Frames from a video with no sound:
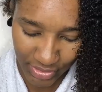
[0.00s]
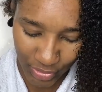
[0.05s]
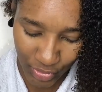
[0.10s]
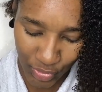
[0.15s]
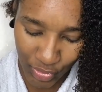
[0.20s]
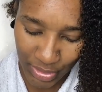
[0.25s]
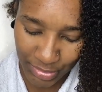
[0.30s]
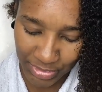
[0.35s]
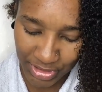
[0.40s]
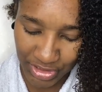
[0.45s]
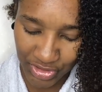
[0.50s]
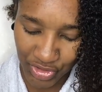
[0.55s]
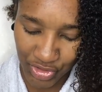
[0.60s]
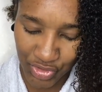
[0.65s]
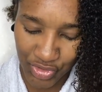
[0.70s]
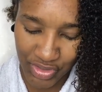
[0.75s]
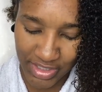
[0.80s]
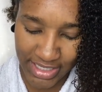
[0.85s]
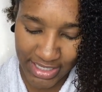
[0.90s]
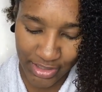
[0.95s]
So all I'm gonna
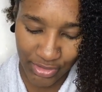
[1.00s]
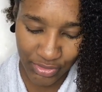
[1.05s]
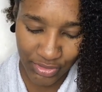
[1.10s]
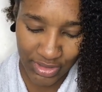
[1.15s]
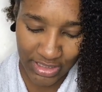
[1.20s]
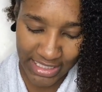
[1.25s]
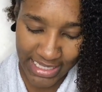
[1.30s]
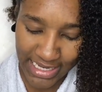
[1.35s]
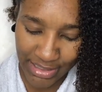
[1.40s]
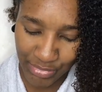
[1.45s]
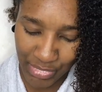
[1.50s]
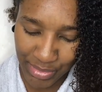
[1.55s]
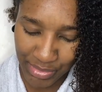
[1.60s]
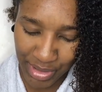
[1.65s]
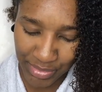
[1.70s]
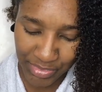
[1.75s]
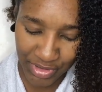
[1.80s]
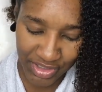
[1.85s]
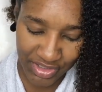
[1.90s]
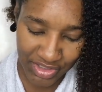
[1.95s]
do now, like my
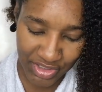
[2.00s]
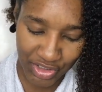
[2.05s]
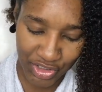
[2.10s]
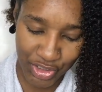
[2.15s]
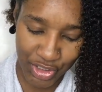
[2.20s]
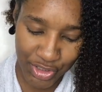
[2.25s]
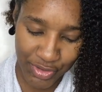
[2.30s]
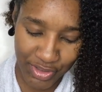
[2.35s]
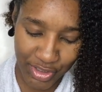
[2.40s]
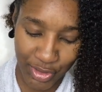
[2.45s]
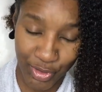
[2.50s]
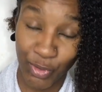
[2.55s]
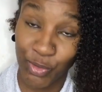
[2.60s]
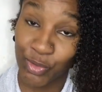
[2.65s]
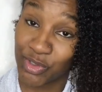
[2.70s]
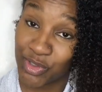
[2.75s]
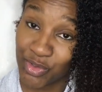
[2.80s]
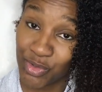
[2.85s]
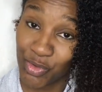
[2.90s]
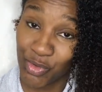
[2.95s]
mum used to do, the
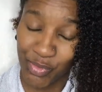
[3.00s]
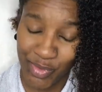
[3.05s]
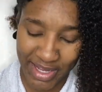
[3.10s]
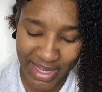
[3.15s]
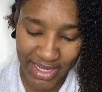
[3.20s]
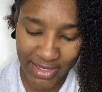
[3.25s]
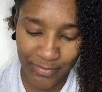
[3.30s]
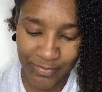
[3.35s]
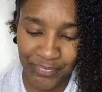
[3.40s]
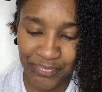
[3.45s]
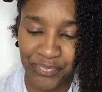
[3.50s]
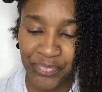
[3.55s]
old school way,